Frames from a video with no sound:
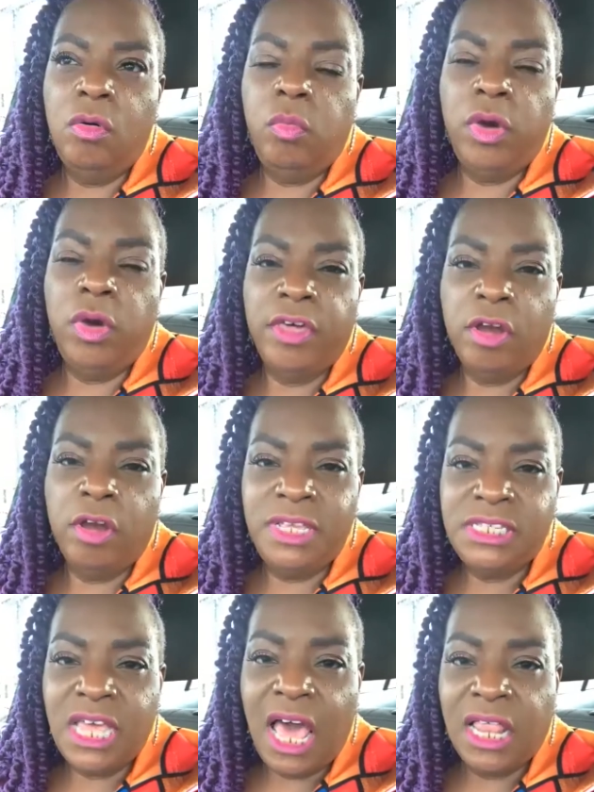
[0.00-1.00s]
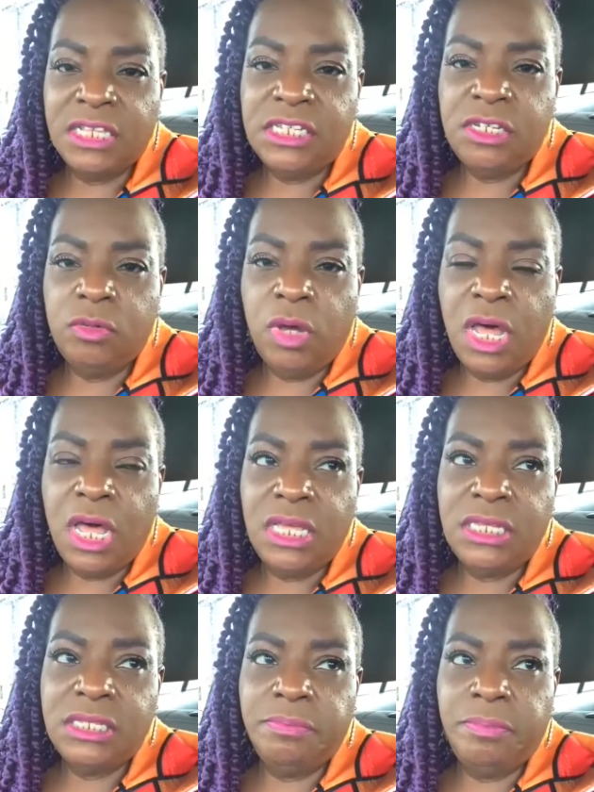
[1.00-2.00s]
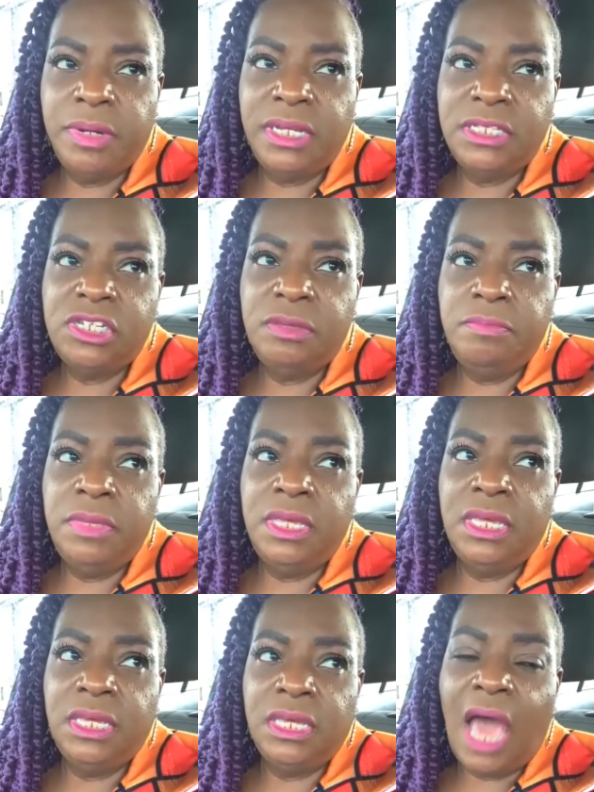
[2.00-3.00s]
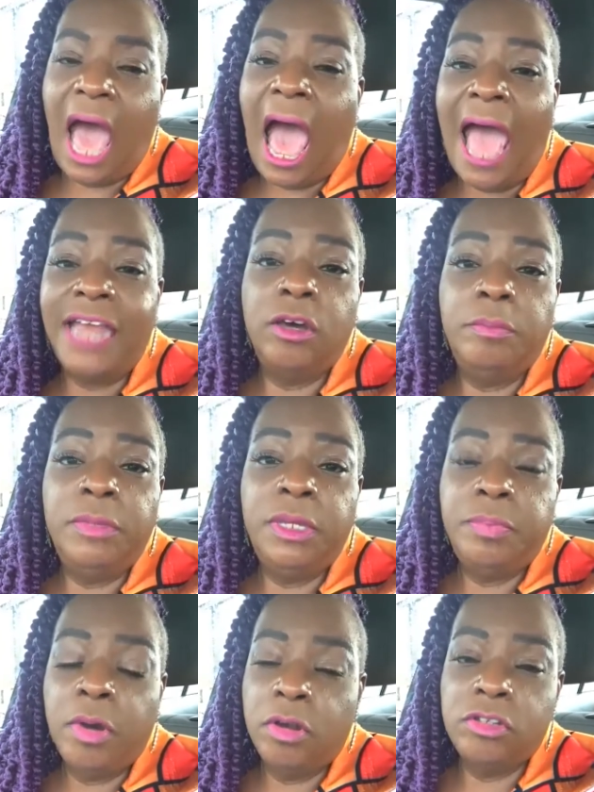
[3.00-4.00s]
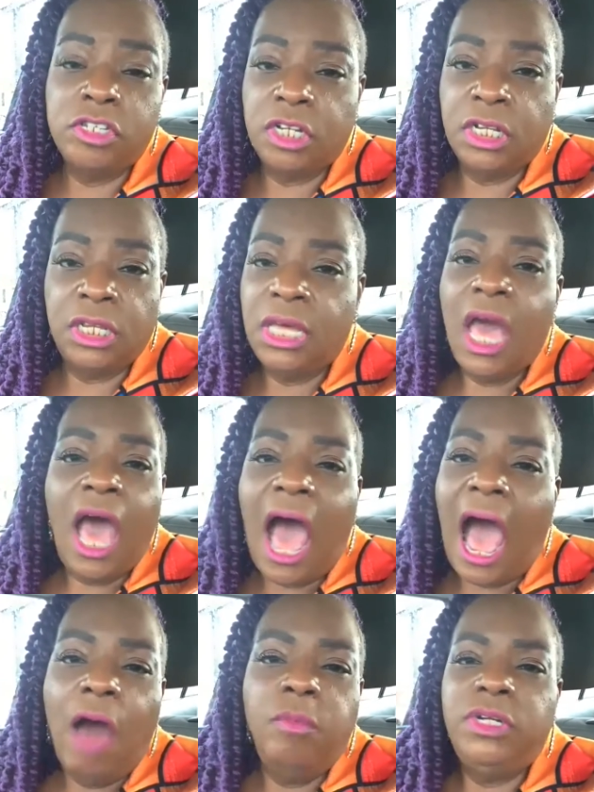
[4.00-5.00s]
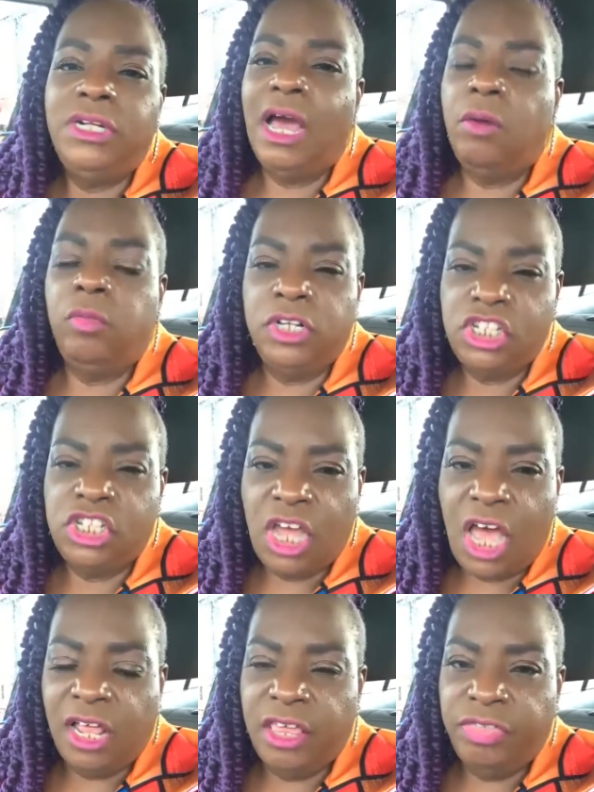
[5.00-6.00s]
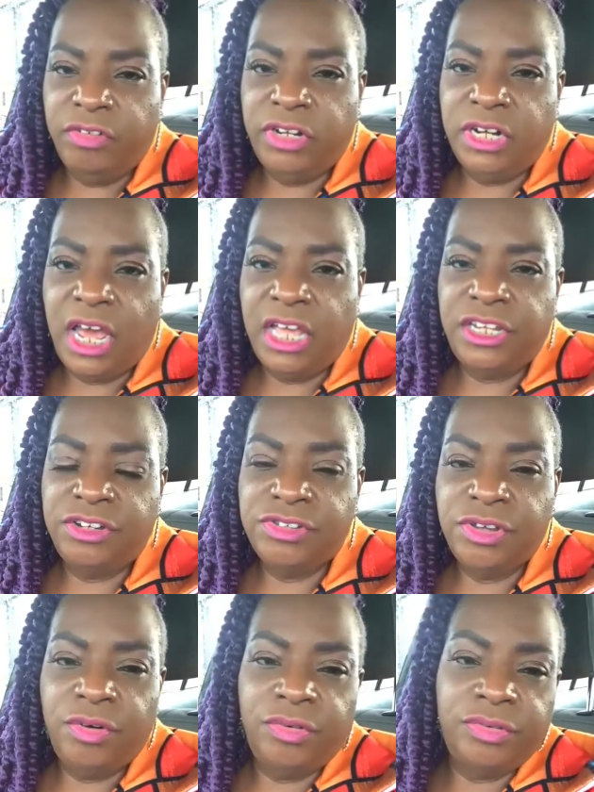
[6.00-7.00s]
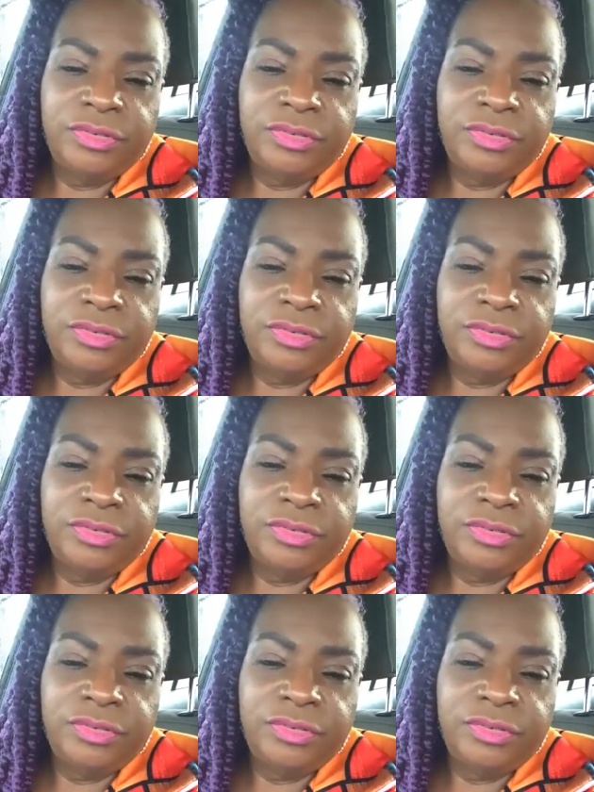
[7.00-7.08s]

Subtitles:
what her mentality was, but to me, I know me personally, I would not want a child at 39 years old.